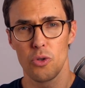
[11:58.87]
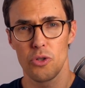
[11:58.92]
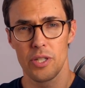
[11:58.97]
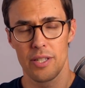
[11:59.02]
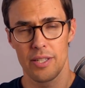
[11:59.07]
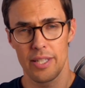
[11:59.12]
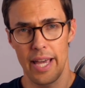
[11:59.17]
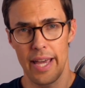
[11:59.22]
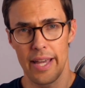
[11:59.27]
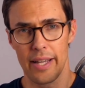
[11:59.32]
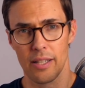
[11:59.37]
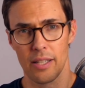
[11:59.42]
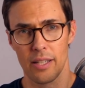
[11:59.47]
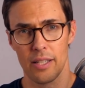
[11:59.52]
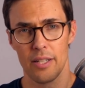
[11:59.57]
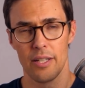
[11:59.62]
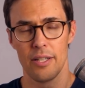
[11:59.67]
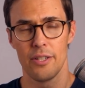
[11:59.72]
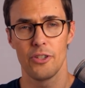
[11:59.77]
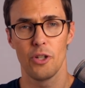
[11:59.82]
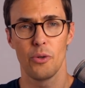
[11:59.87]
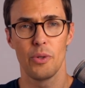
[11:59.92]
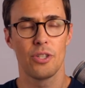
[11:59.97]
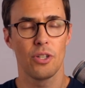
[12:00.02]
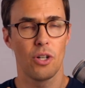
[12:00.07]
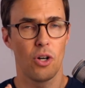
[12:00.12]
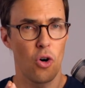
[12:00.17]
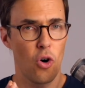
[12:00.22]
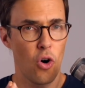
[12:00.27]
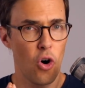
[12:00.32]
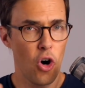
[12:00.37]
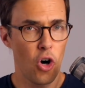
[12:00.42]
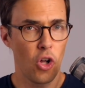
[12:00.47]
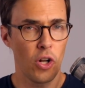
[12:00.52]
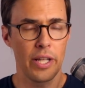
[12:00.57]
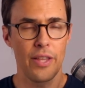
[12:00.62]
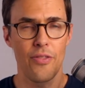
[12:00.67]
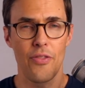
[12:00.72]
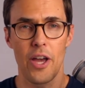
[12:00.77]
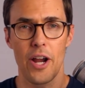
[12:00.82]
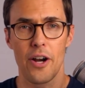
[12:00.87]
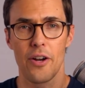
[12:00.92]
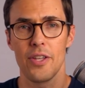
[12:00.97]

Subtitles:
the sale. So it's all in there.